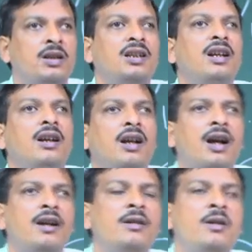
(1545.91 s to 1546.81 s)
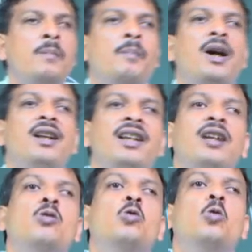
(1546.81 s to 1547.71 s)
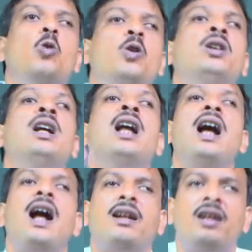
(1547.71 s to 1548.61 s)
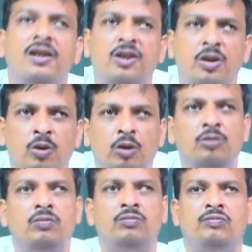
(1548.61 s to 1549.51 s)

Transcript: they learn by their own attitude.